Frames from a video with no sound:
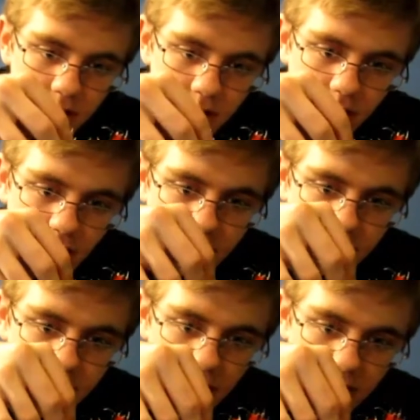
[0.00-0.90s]

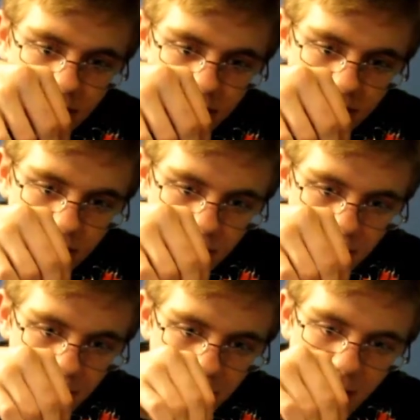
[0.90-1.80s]
Gigan's head
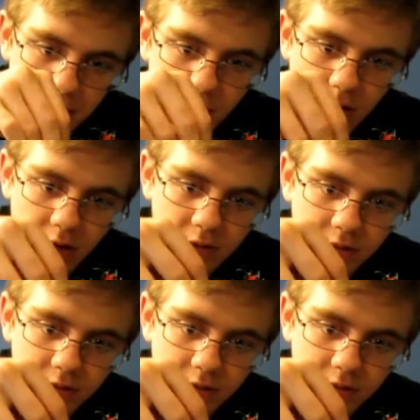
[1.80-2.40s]
popped off.